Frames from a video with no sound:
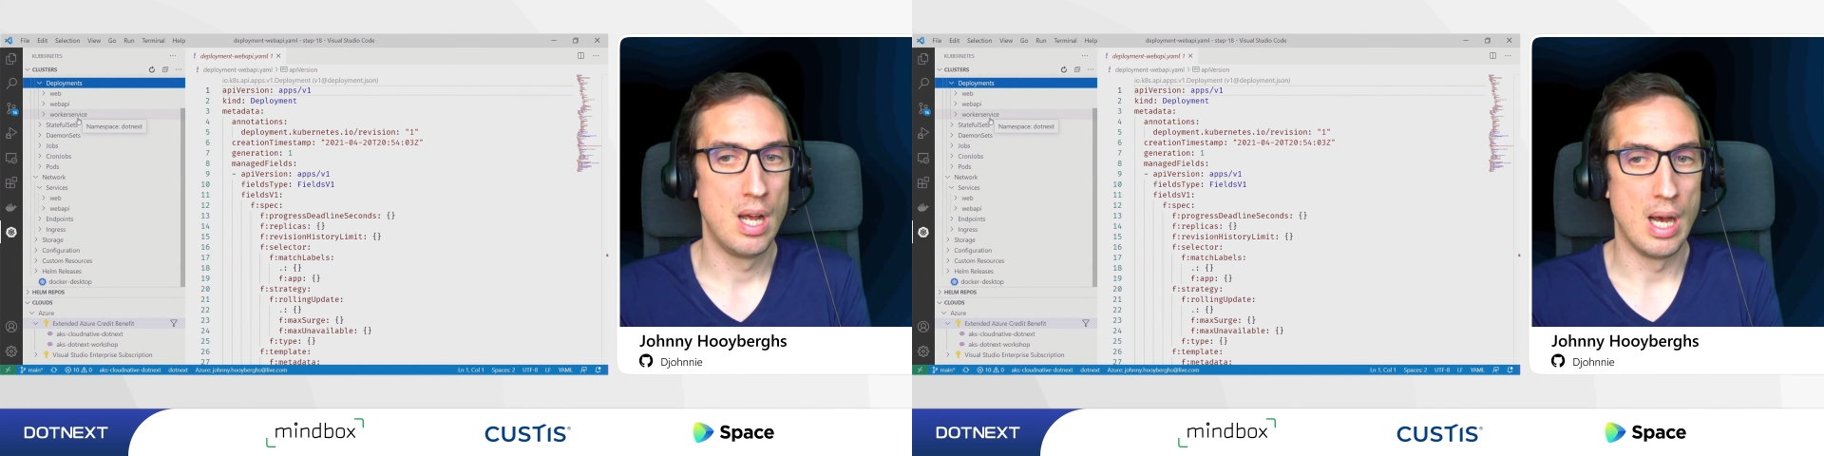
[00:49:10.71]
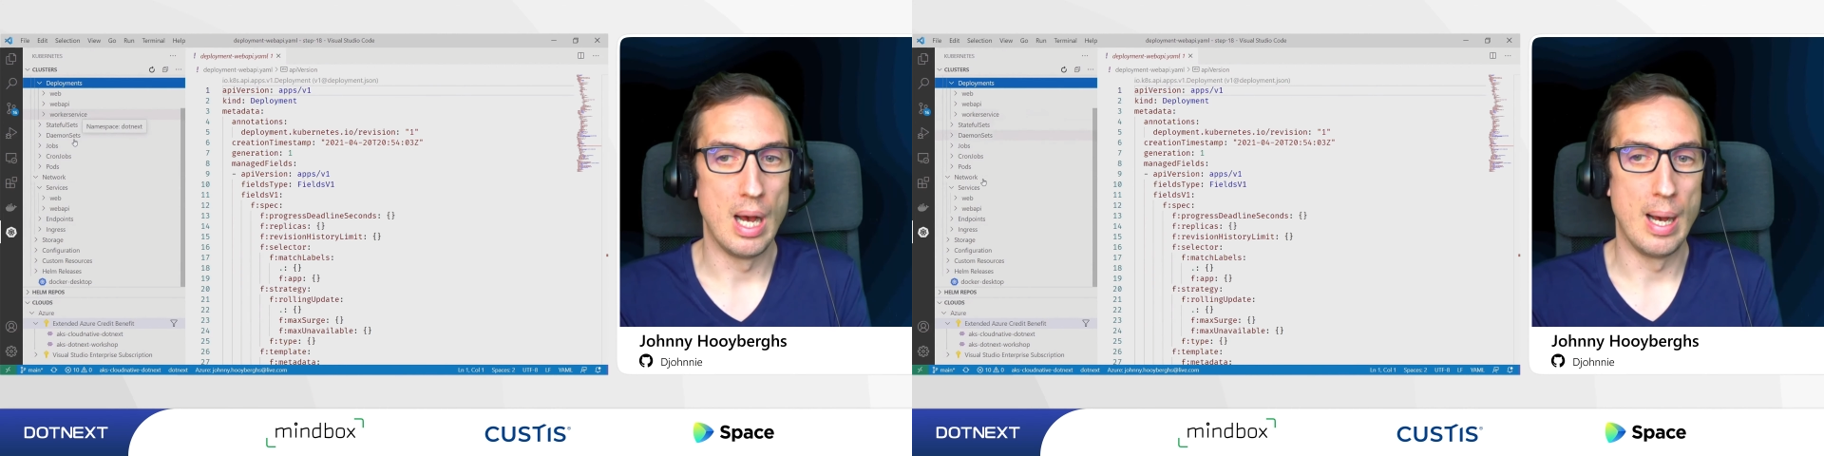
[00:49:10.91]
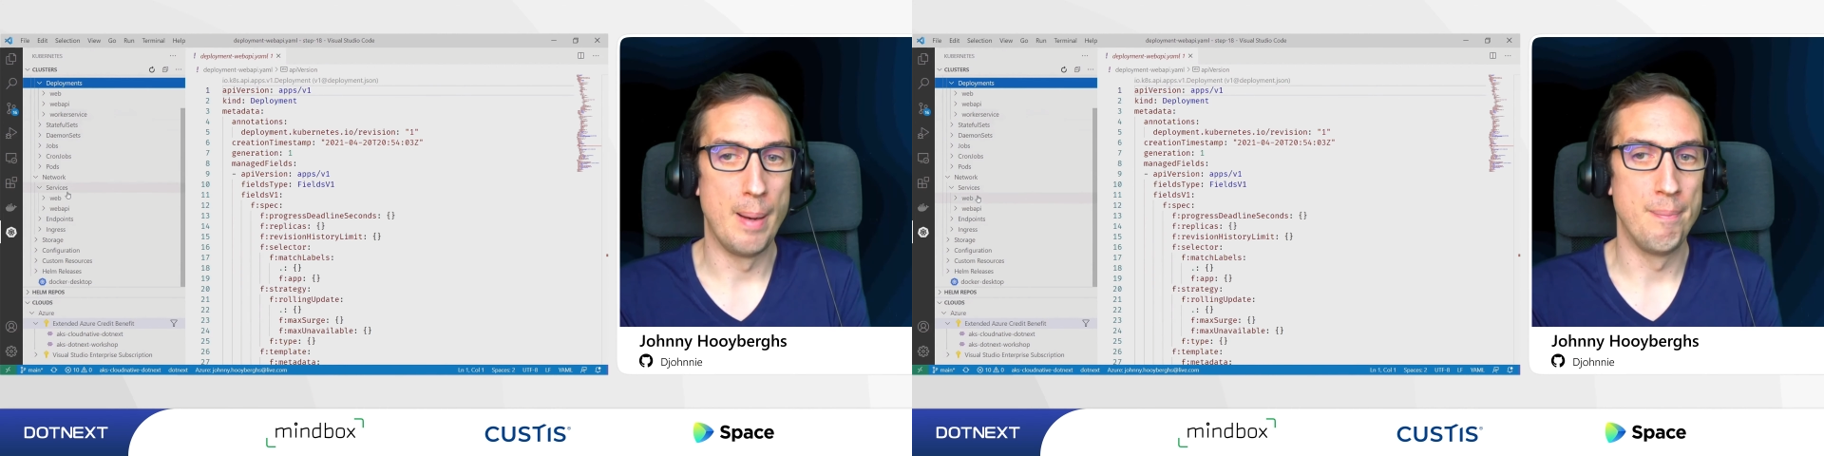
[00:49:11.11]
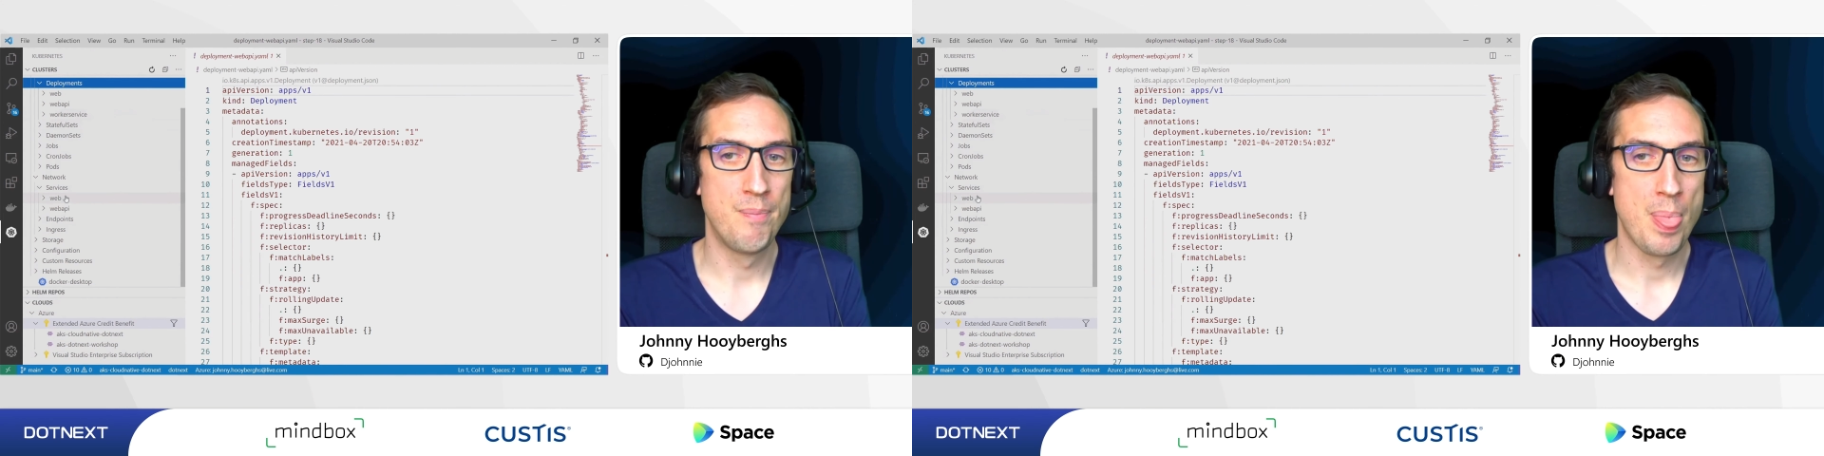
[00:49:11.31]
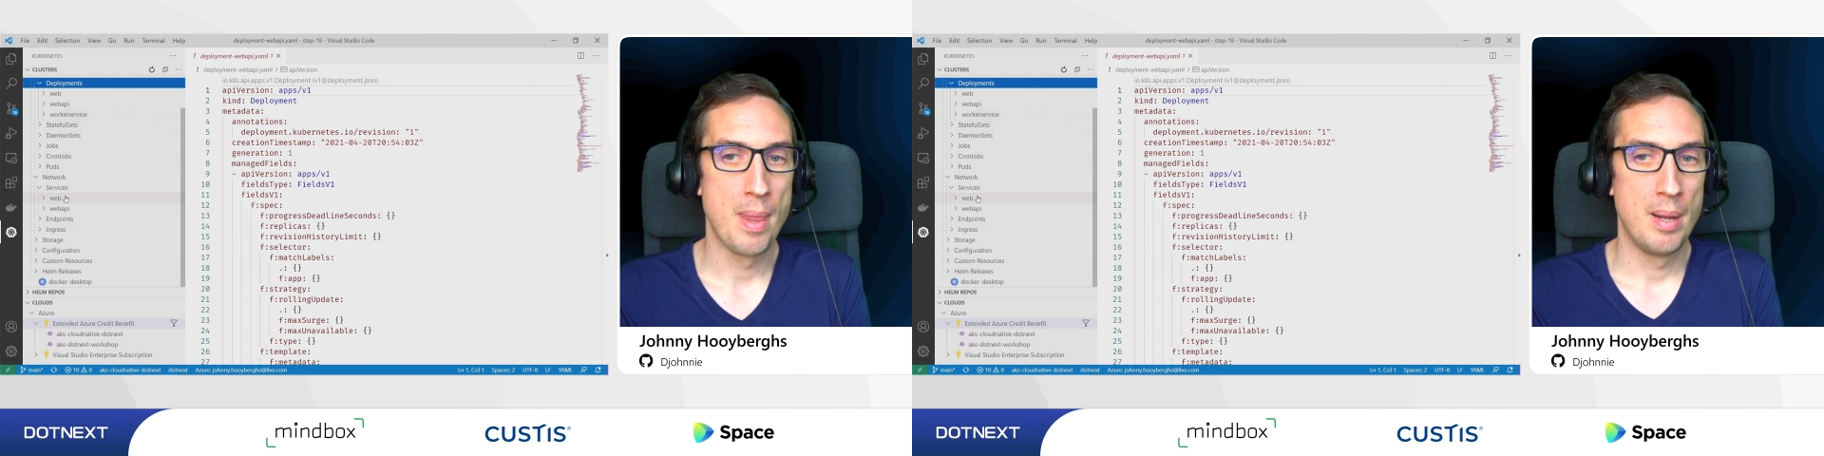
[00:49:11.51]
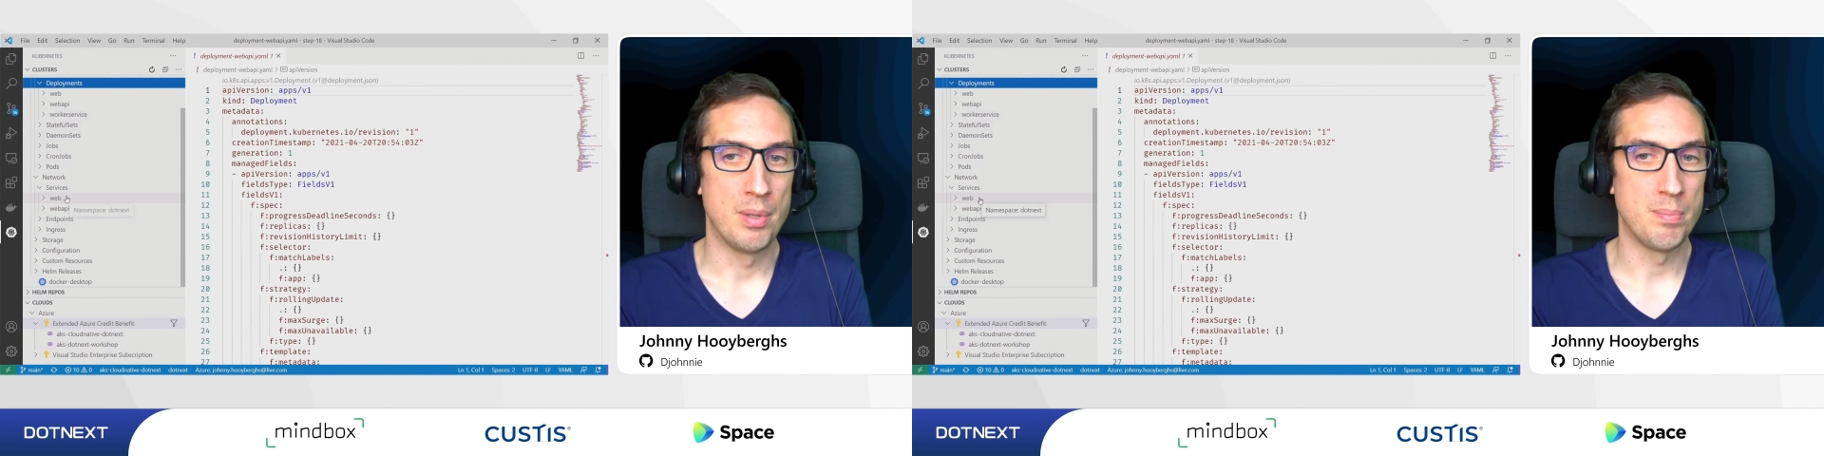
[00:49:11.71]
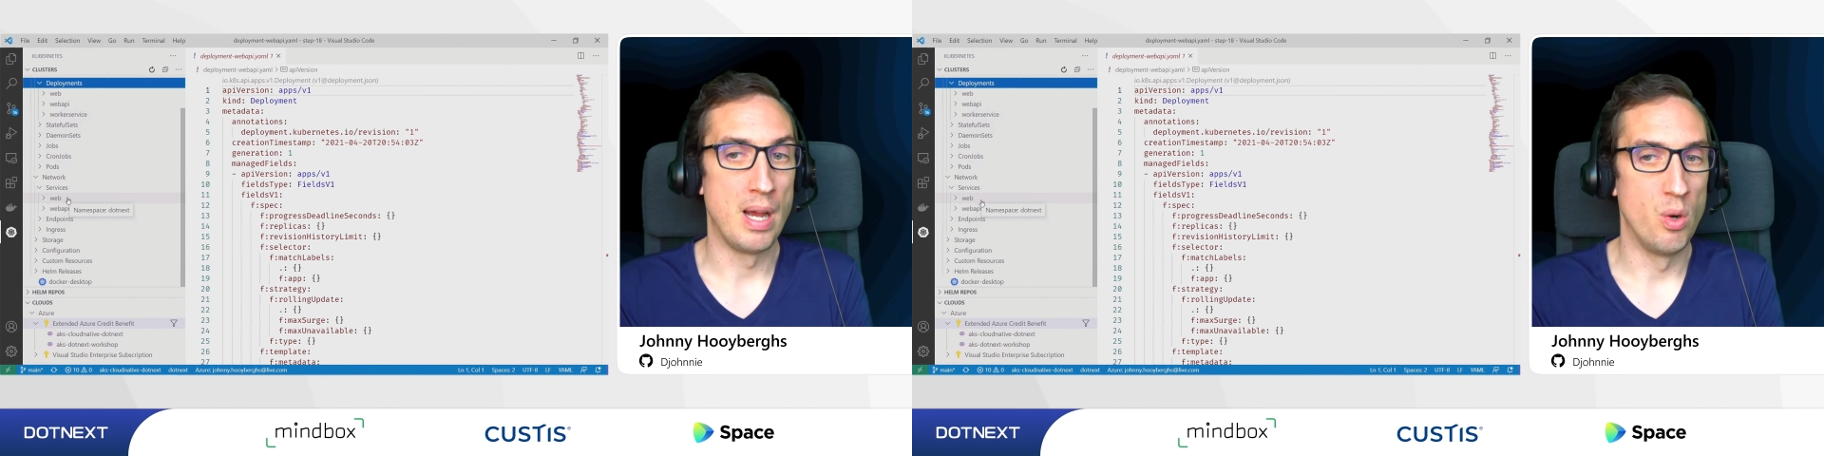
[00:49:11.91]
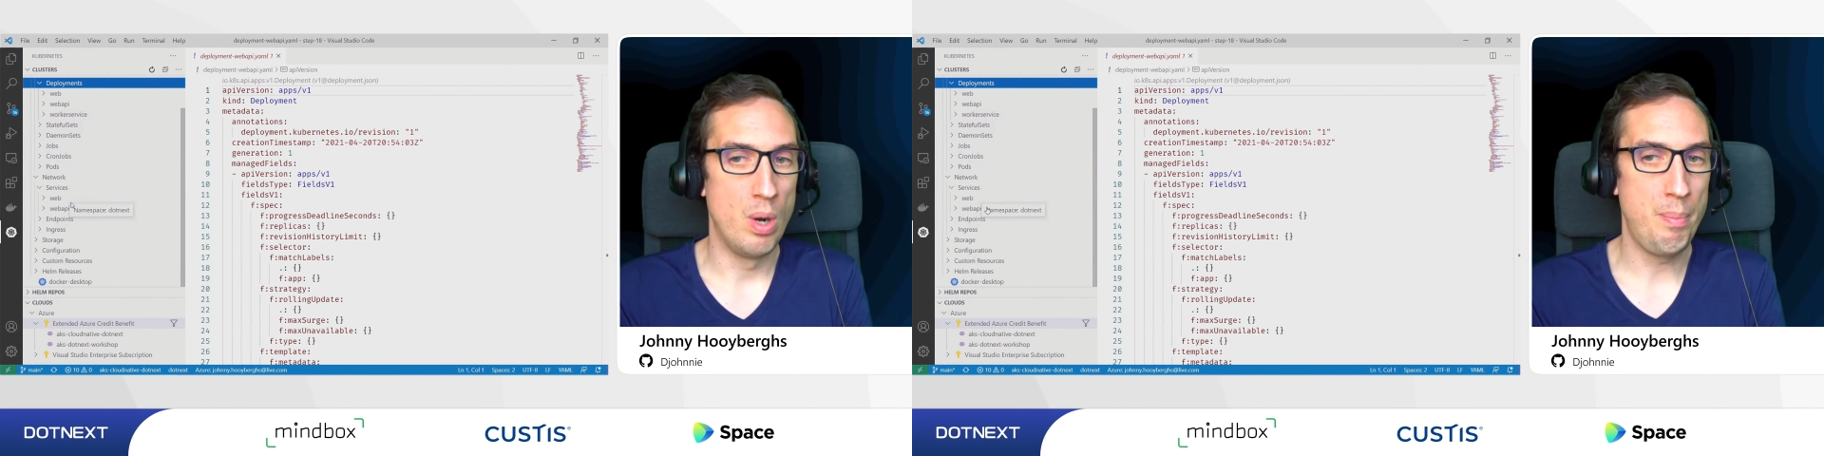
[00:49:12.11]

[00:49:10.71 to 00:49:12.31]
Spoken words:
But my web